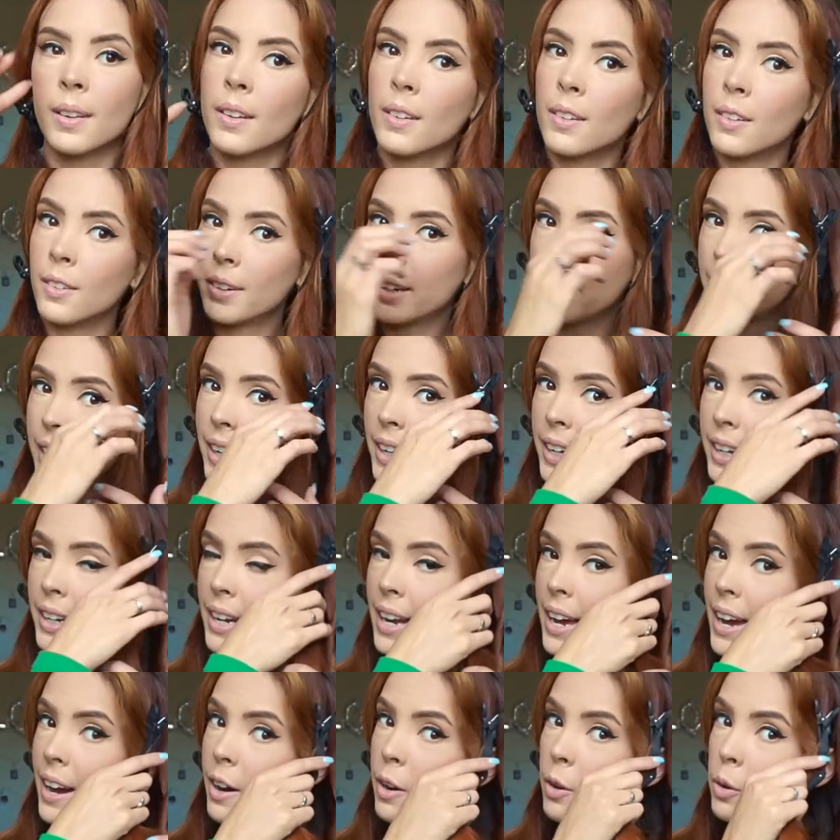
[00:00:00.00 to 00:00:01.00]
Okay, and
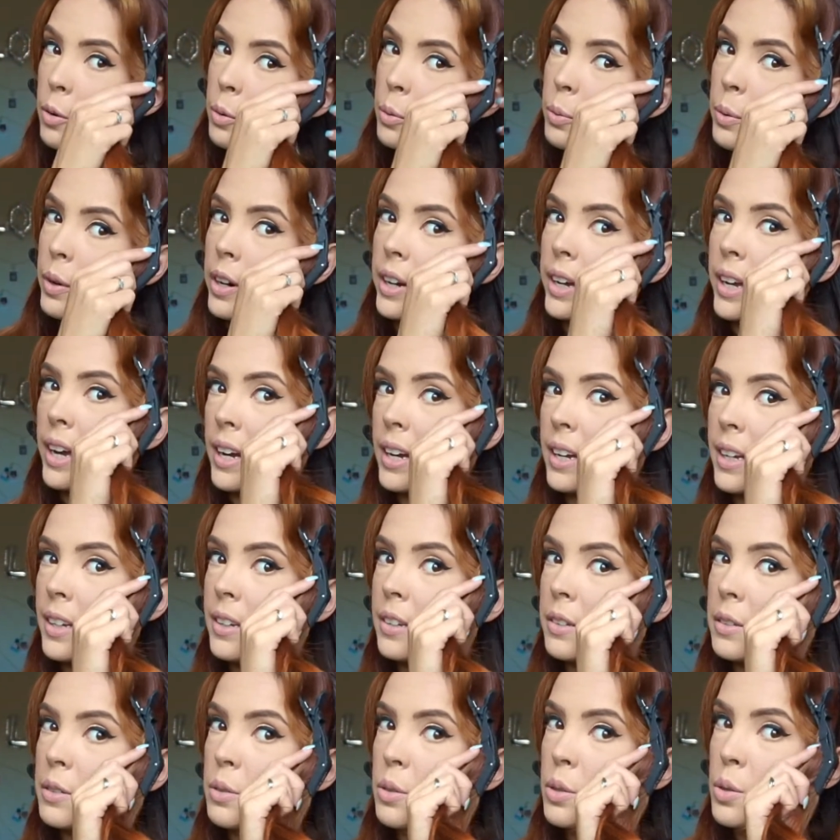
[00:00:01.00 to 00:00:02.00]
now we're getting
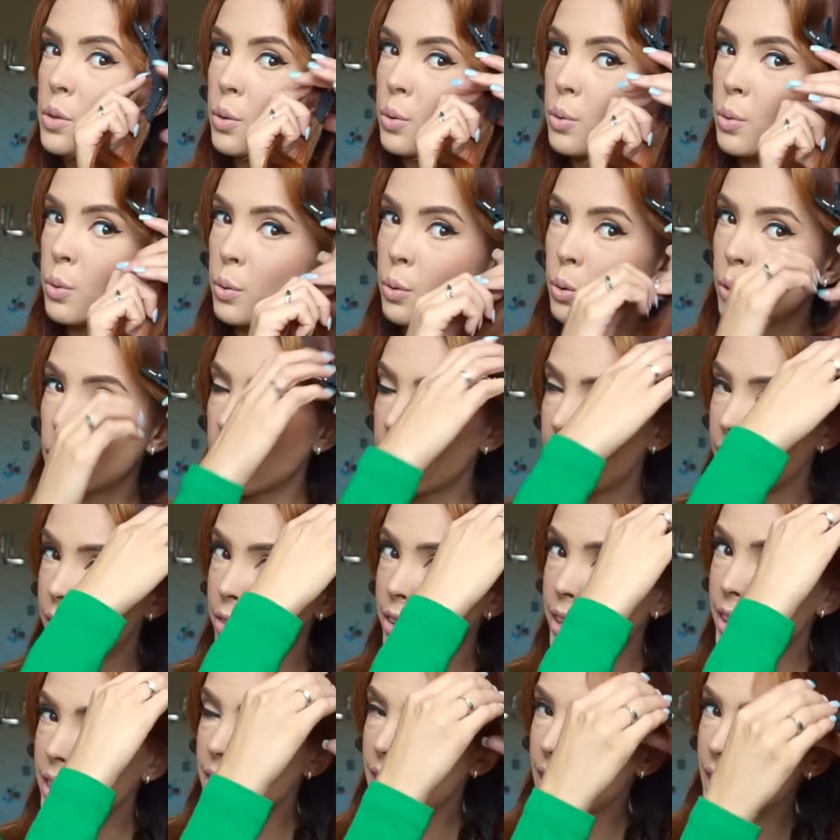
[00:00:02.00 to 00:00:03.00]
to
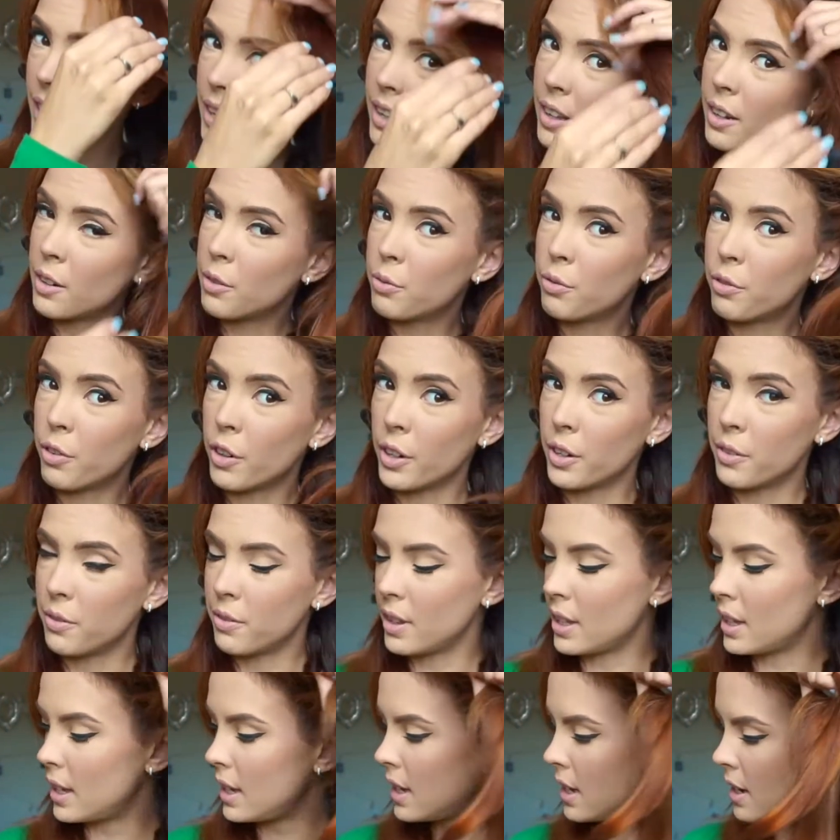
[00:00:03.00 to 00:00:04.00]
everything in front of
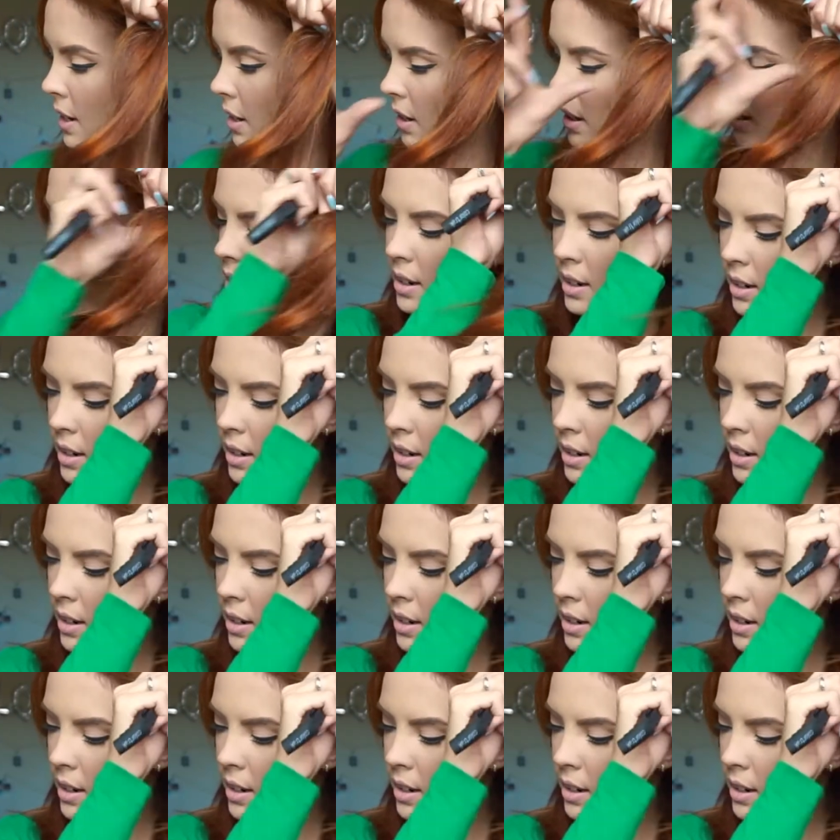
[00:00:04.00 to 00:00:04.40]
the ear.